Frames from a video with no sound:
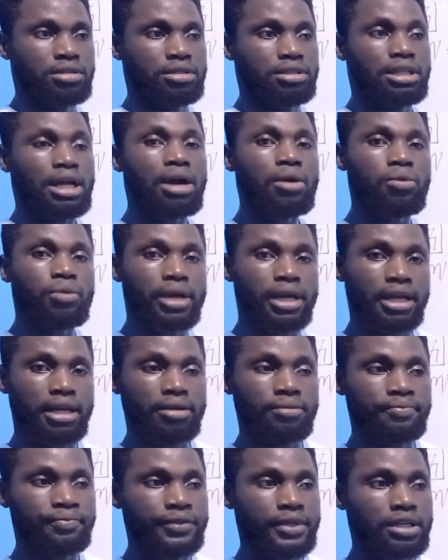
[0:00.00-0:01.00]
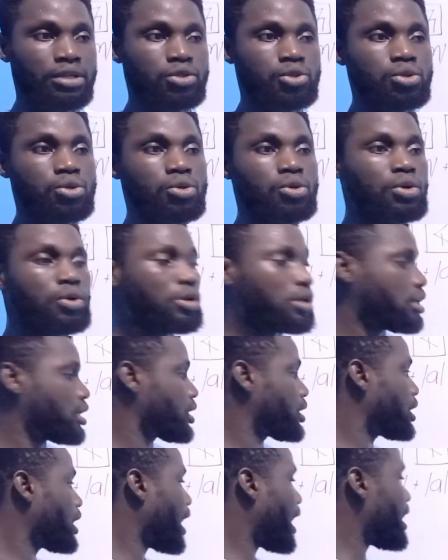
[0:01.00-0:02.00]
That way, so
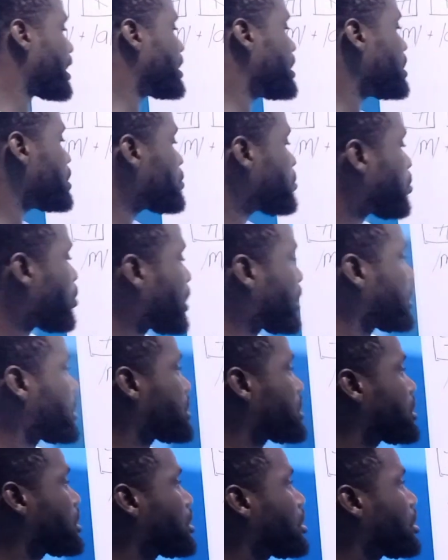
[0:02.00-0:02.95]
at this point,